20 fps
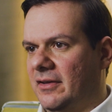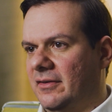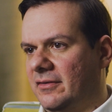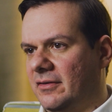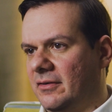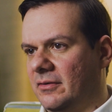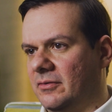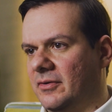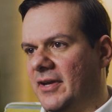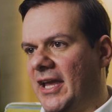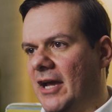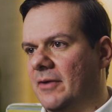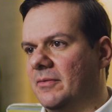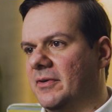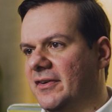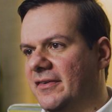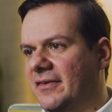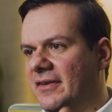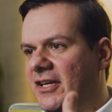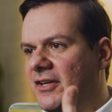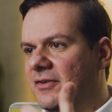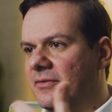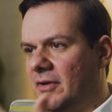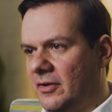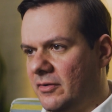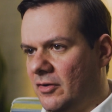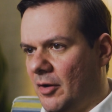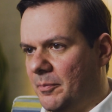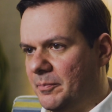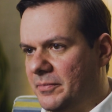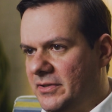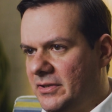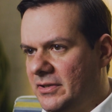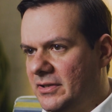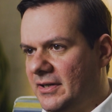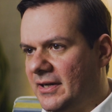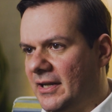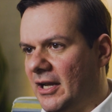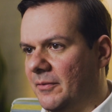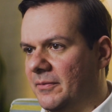So carriers need to adopt
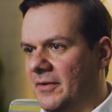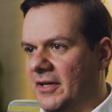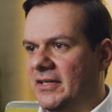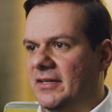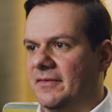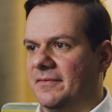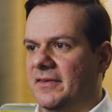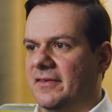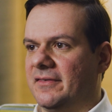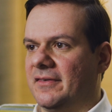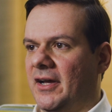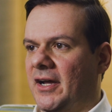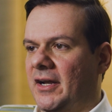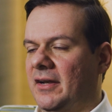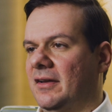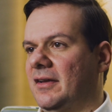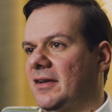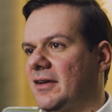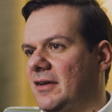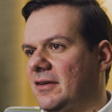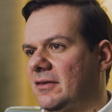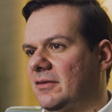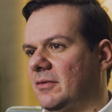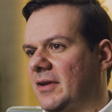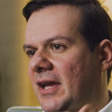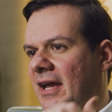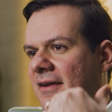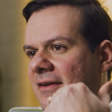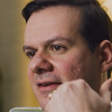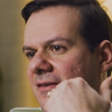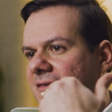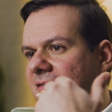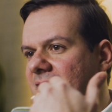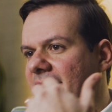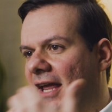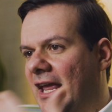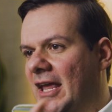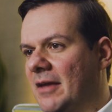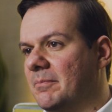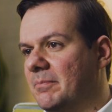cloud native design to gain the
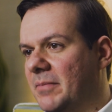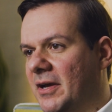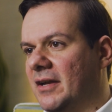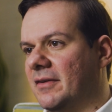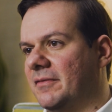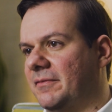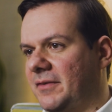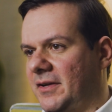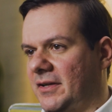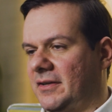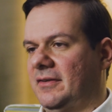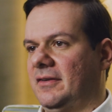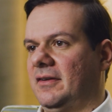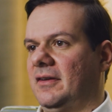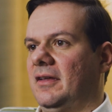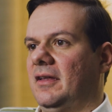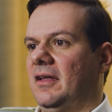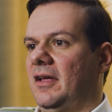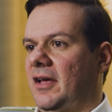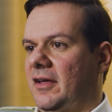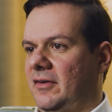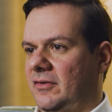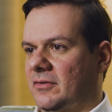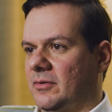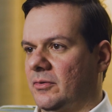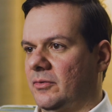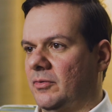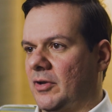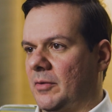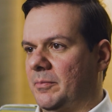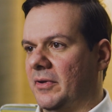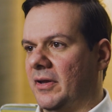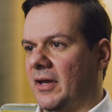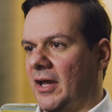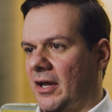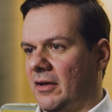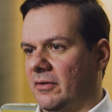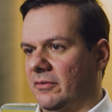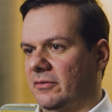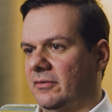same benefit as those
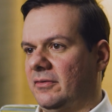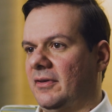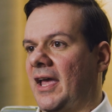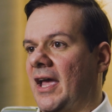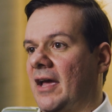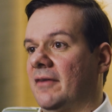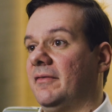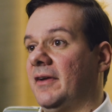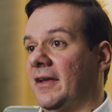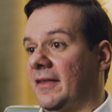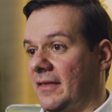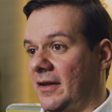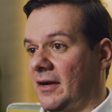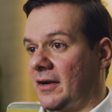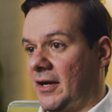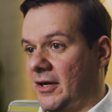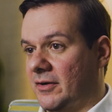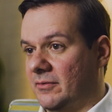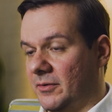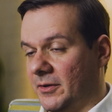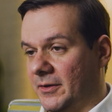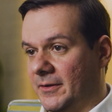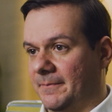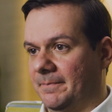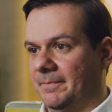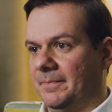webscales have in their network.